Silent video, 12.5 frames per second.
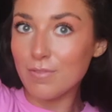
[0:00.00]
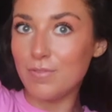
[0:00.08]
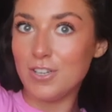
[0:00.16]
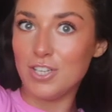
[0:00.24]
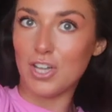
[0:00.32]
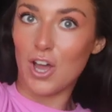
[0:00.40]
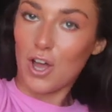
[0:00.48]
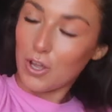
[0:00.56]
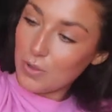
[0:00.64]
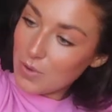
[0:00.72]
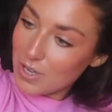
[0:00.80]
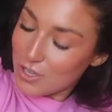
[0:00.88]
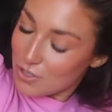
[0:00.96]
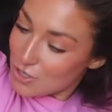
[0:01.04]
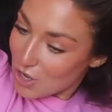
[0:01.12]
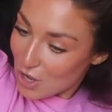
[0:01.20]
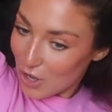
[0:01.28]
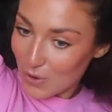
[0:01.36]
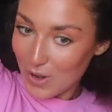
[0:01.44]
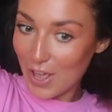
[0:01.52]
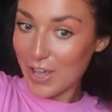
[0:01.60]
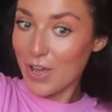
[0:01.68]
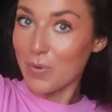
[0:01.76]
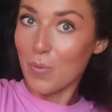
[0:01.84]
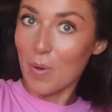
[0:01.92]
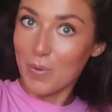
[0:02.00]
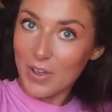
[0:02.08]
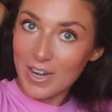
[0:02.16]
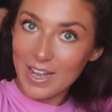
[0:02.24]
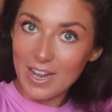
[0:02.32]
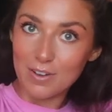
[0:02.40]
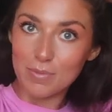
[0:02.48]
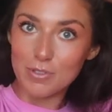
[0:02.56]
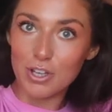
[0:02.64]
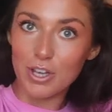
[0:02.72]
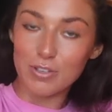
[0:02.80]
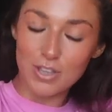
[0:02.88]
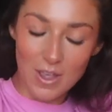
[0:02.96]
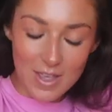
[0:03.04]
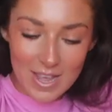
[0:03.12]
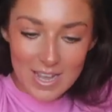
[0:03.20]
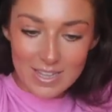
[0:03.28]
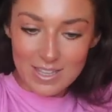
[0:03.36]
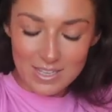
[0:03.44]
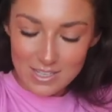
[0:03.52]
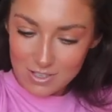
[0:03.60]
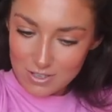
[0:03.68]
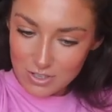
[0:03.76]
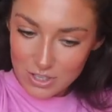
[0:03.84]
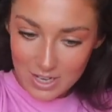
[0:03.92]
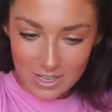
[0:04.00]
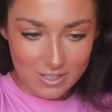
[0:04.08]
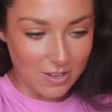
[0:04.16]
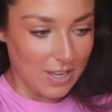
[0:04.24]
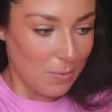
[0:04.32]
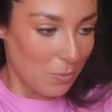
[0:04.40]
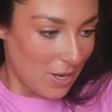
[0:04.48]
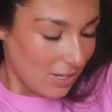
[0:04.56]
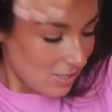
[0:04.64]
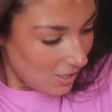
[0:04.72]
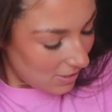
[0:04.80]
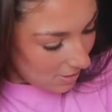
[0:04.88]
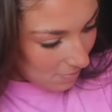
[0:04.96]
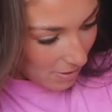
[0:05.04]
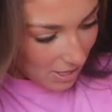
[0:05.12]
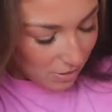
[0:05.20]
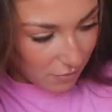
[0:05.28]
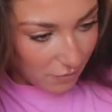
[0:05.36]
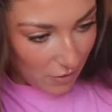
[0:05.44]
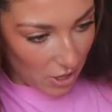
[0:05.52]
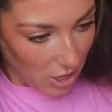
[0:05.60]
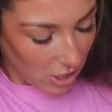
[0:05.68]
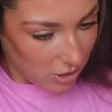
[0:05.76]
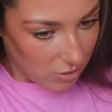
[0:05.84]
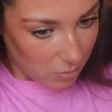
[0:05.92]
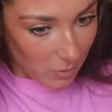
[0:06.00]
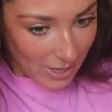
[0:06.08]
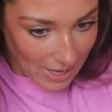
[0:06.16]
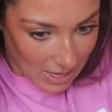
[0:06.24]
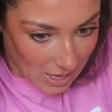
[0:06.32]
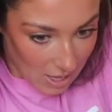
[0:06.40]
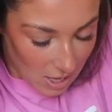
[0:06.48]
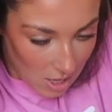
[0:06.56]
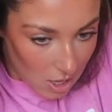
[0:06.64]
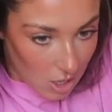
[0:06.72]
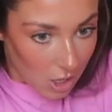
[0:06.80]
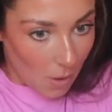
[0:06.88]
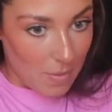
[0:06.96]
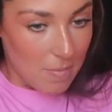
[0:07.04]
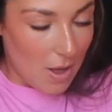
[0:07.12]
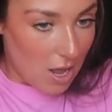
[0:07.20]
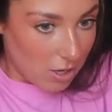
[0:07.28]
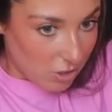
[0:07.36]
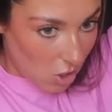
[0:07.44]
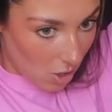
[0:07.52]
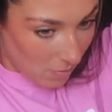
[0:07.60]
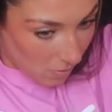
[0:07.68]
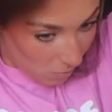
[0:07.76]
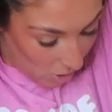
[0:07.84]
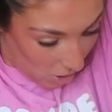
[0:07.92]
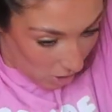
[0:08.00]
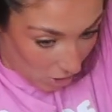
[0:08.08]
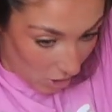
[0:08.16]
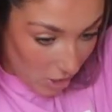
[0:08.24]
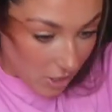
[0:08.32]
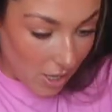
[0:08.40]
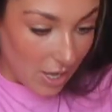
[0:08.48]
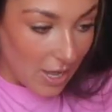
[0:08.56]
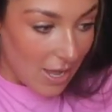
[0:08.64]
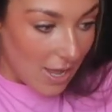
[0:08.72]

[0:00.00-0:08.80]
video to like what we're going to get up to so this is such an exciting week so this is mia's first week going part-time at work